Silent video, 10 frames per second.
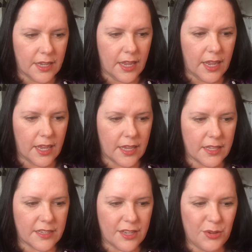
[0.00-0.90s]

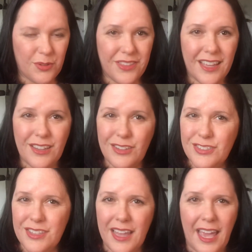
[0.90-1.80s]
and when they
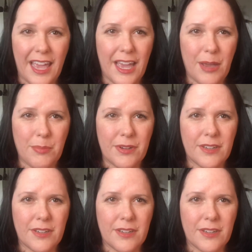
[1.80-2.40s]
launched the app,